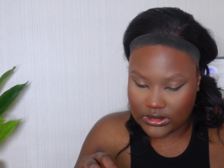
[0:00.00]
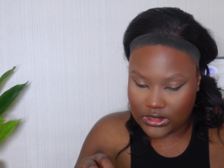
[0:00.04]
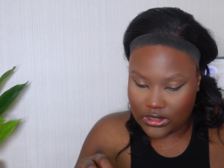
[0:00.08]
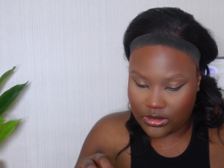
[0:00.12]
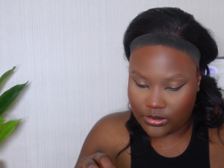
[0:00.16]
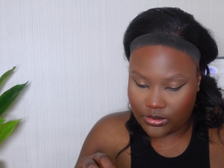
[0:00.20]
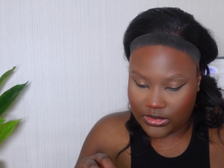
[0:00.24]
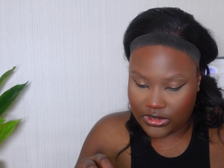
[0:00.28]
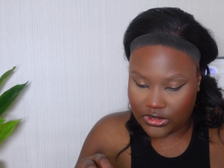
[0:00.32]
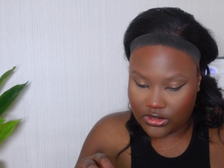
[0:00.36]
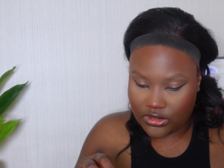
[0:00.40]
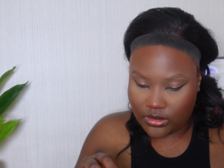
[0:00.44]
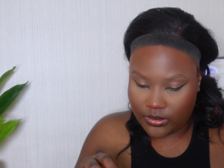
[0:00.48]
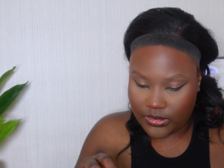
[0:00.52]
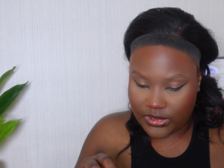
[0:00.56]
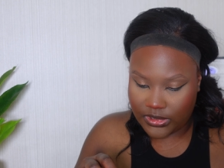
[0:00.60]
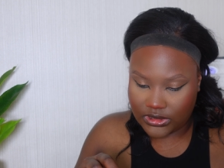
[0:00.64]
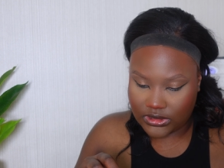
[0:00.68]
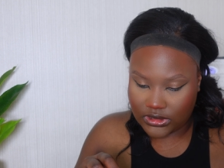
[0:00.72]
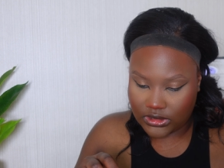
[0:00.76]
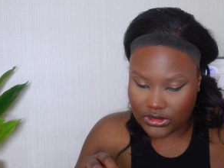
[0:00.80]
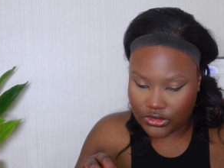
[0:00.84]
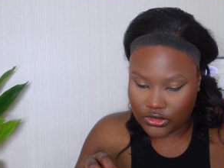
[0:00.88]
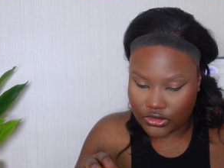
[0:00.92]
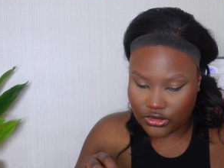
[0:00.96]
tell me in
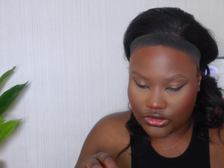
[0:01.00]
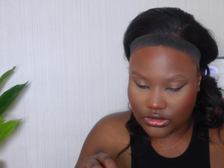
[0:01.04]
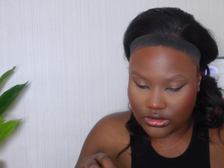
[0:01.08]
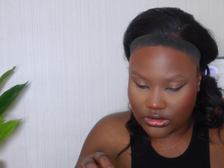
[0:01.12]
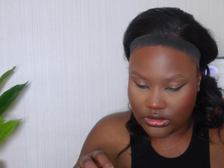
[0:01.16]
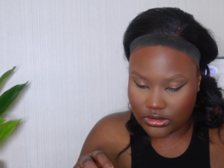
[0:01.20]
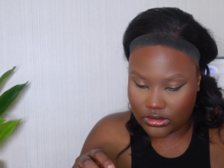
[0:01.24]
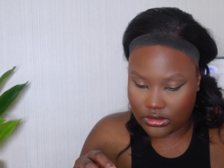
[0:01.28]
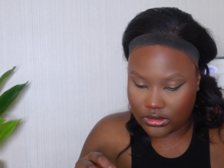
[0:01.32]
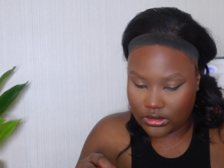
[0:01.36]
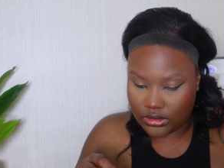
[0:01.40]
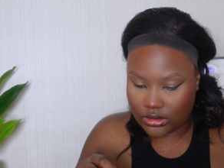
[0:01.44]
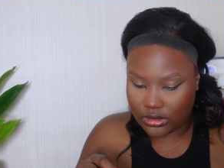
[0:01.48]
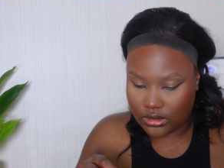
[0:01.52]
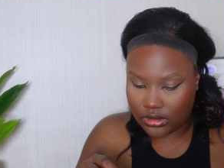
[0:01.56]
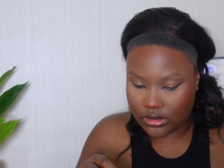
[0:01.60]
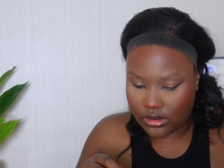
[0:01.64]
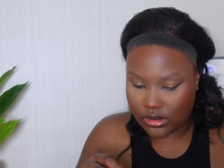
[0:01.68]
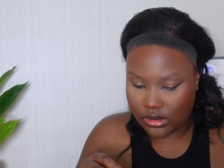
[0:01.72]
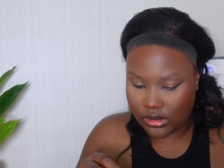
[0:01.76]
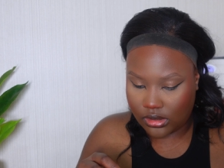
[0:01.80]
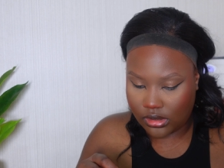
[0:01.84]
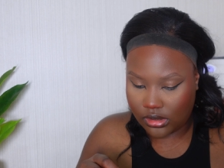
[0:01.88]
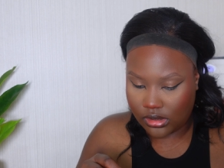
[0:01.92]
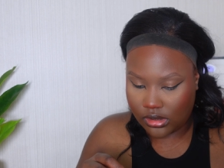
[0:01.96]
comment section.
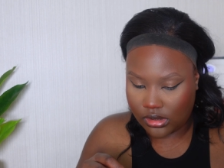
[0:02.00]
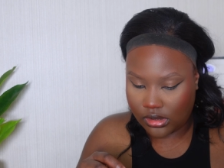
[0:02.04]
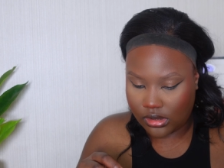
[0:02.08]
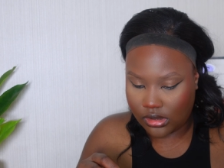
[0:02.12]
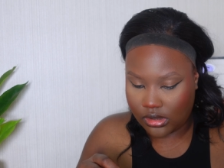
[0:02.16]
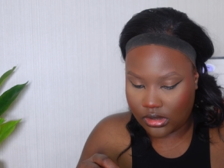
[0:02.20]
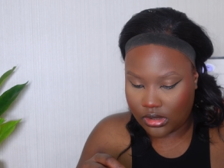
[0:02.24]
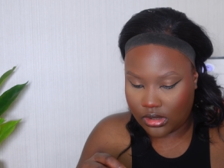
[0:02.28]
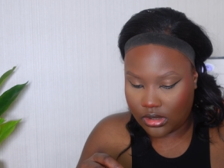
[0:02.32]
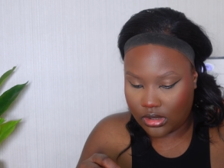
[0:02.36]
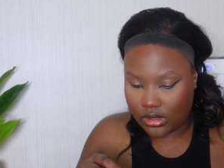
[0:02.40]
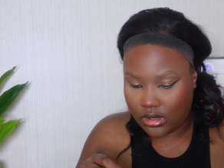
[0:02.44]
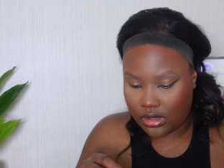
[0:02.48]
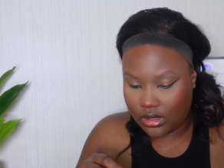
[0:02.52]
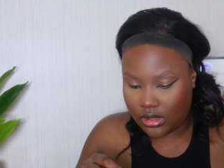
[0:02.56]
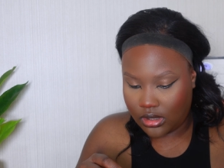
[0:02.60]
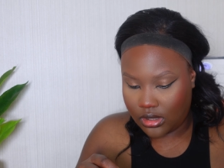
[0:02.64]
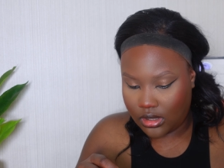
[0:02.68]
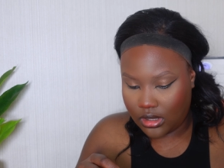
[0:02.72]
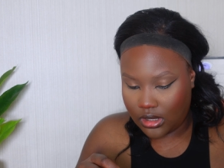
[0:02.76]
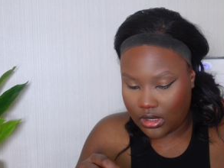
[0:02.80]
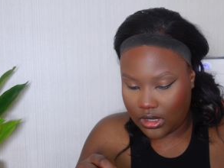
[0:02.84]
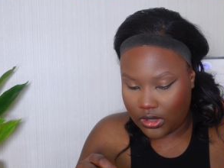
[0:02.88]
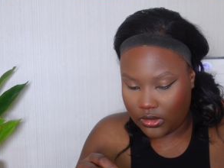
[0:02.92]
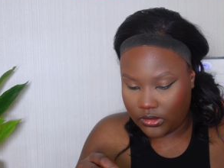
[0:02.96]

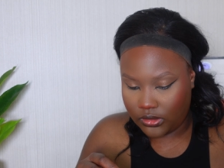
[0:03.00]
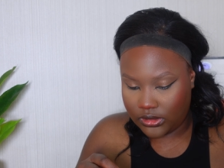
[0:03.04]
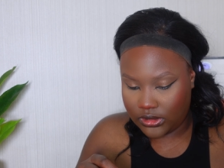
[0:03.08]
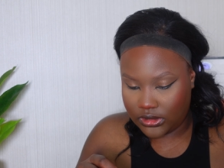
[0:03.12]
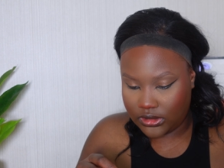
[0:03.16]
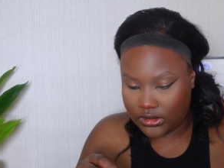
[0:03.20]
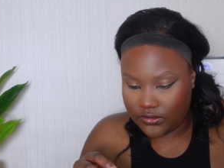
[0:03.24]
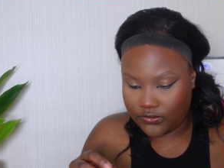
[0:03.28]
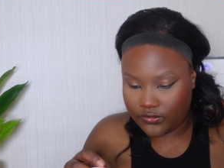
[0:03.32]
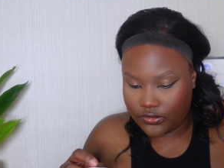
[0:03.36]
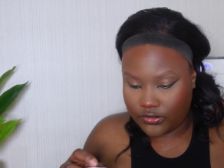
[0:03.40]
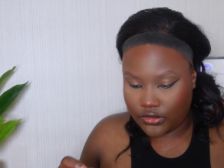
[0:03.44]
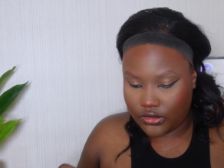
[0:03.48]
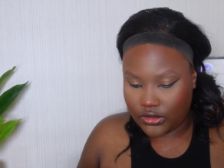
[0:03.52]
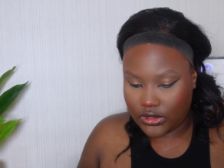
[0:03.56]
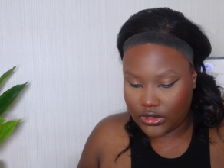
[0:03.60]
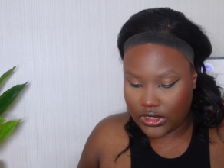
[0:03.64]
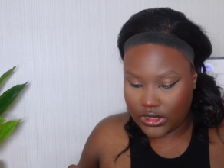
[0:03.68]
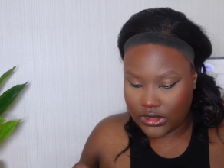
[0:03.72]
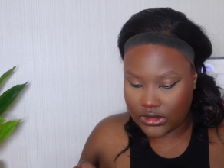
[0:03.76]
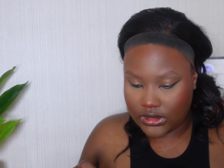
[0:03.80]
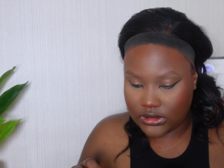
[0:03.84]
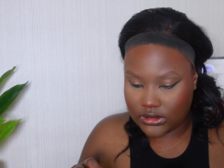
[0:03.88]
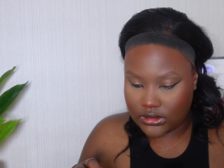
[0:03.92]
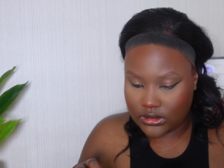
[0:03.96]
I'll link it for you
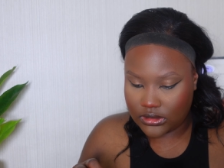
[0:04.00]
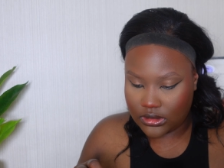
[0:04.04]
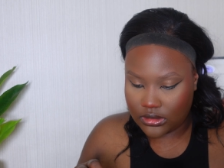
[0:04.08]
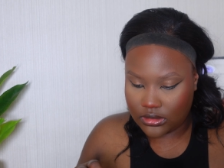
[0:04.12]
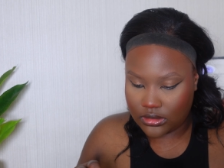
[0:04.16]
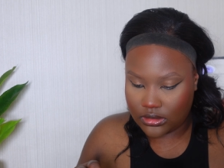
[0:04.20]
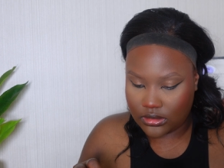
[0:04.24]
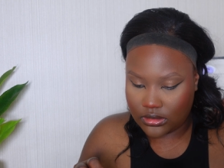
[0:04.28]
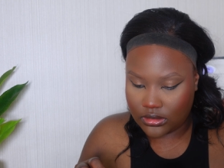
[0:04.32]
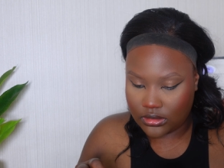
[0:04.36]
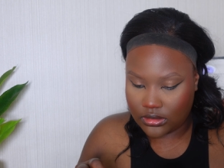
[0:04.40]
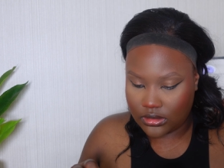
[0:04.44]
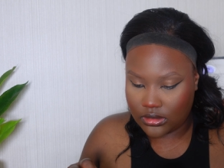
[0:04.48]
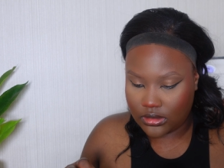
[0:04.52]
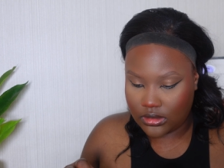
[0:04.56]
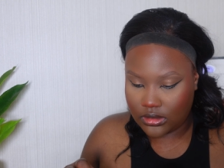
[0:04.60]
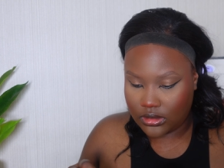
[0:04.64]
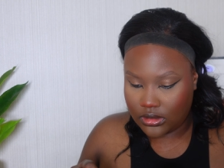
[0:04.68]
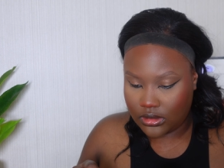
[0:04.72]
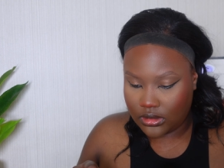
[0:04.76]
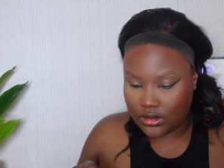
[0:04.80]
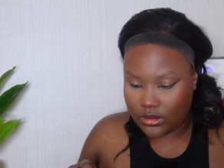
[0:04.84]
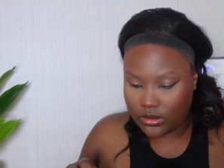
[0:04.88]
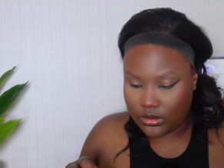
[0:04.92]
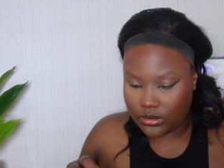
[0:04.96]
guys.
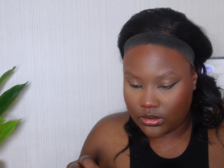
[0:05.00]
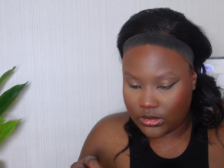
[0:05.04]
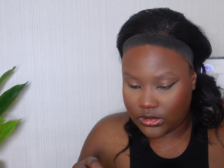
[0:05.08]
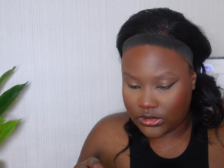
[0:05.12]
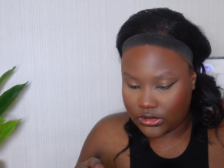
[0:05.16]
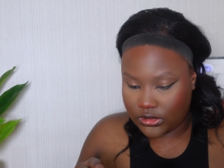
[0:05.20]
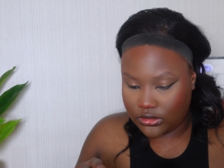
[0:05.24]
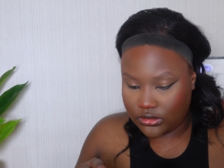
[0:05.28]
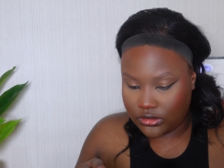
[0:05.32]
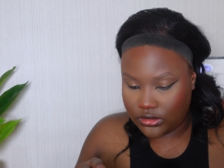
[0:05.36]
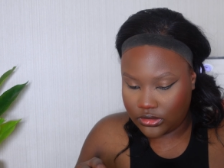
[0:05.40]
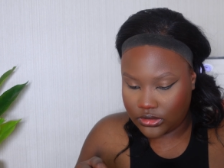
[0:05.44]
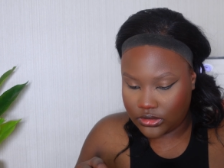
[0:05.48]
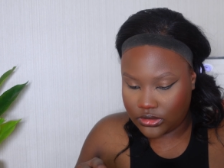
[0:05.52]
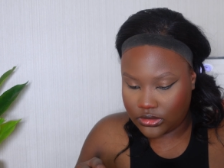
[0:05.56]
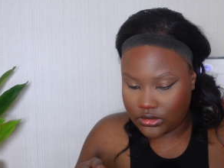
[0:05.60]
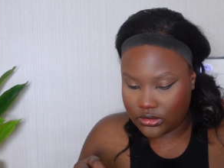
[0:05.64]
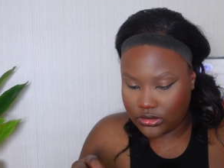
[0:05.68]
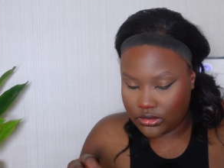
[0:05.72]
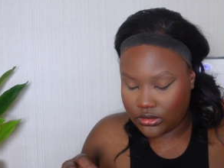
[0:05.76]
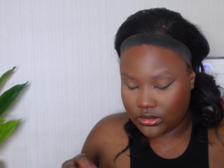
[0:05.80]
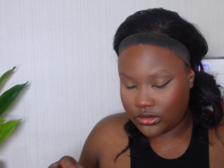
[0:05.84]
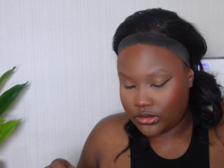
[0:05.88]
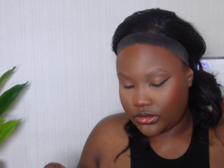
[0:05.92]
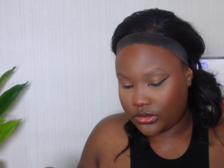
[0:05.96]
The glue is
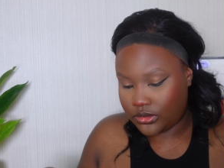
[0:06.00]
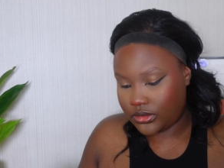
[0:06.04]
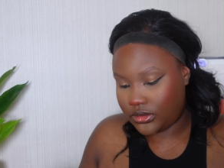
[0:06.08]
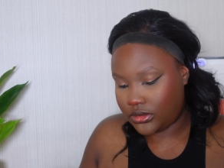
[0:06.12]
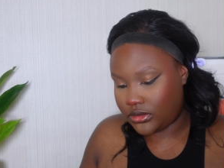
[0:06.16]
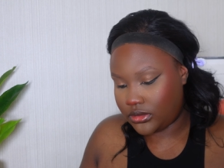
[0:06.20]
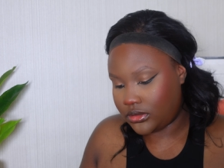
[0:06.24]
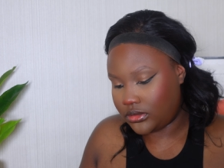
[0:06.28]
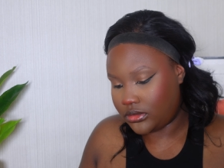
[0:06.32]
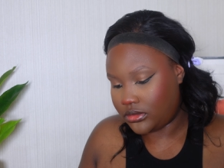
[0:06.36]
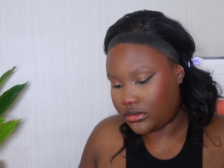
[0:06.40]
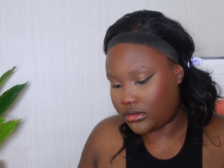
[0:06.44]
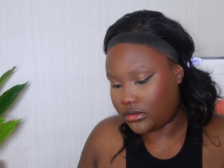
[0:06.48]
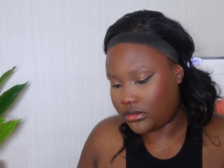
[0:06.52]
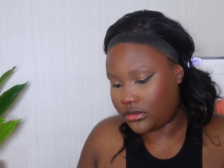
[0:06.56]
so good.